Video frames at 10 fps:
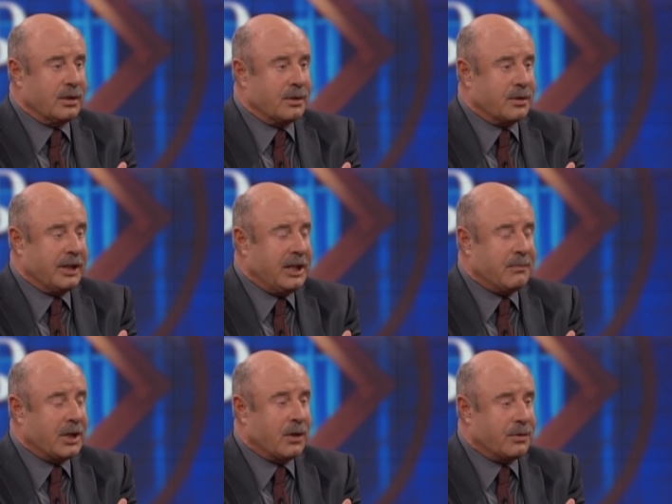And
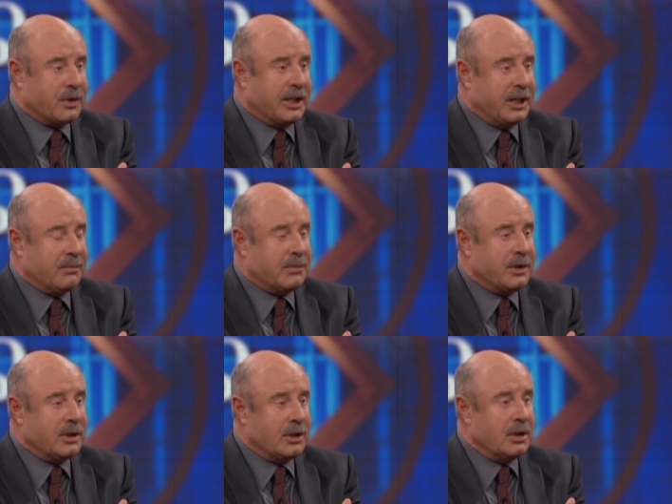dream, no
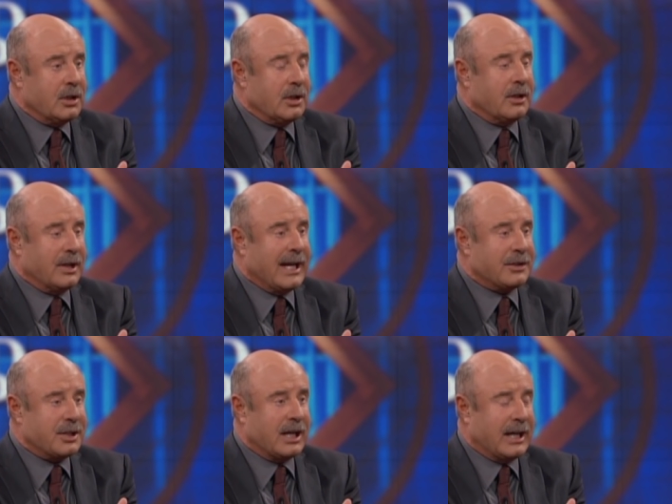dream,
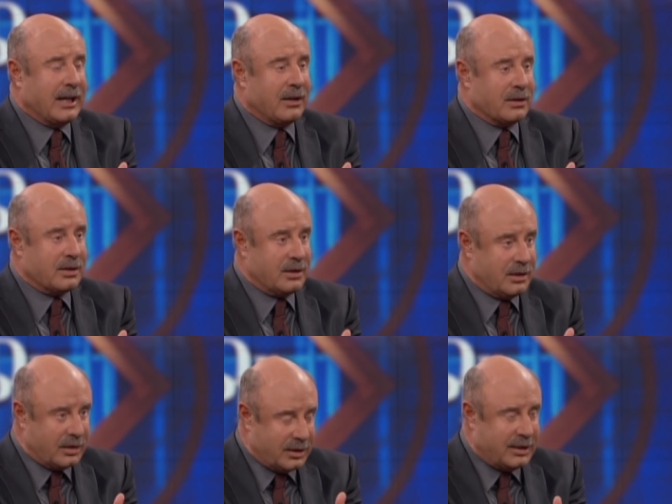that child
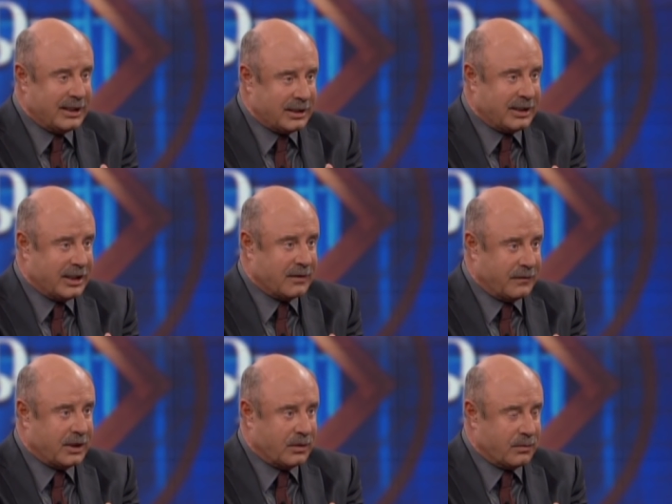didn't get a
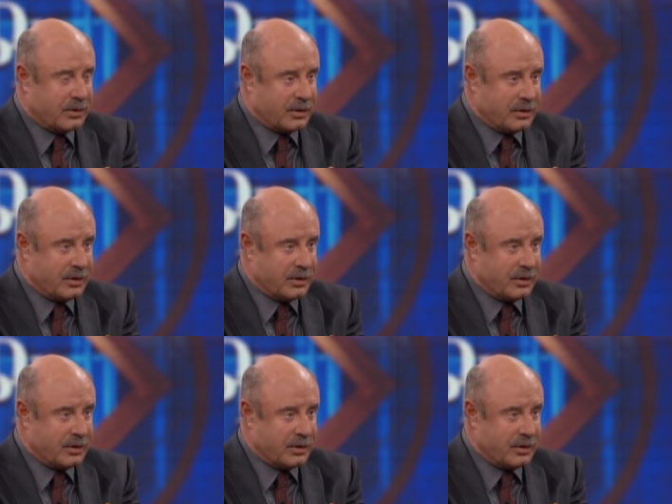vote.